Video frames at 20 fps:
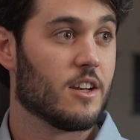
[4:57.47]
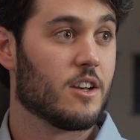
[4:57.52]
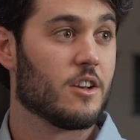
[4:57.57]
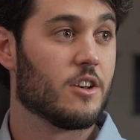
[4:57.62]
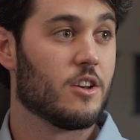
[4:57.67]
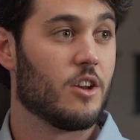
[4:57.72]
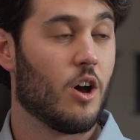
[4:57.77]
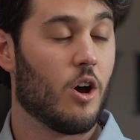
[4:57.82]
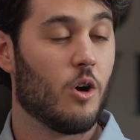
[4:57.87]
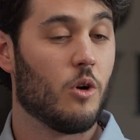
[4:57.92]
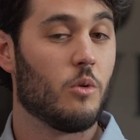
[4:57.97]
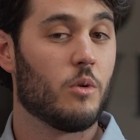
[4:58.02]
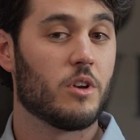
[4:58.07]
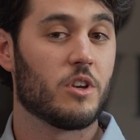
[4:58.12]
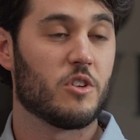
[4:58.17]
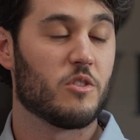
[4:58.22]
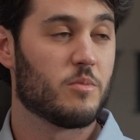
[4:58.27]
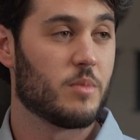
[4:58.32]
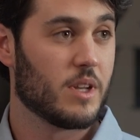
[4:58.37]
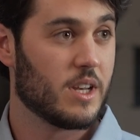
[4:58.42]
know what
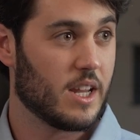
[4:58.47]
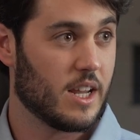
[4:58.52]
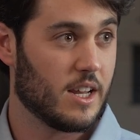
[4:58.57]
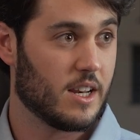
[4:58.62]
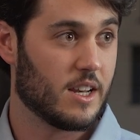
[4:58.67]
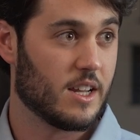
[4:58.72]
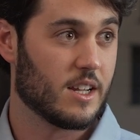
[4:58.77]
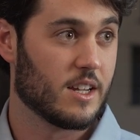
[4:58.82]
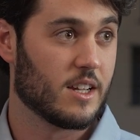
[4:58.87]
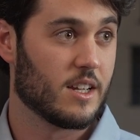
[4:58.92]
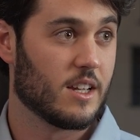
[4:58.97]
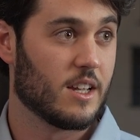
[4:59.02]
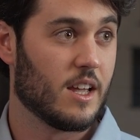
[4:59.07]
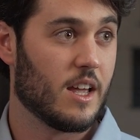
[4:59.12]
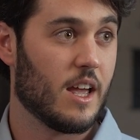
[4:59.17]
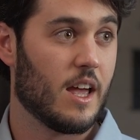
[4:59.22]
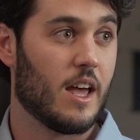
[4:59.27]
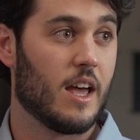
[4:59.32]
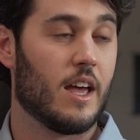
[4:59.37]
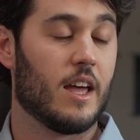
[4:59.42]
you've been eating.
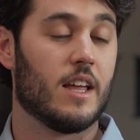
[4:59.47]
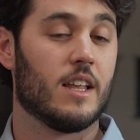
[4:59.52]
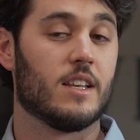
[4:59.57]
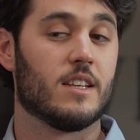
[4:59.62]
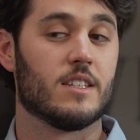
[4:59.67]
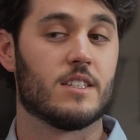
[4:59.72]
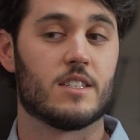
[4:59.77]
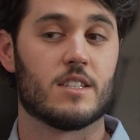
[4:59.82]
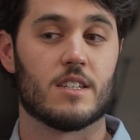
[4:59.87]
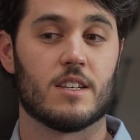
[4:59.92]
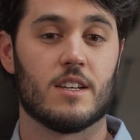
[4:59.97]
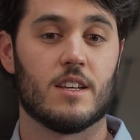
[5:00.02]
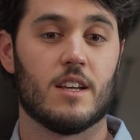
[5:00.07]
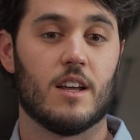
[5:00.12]
And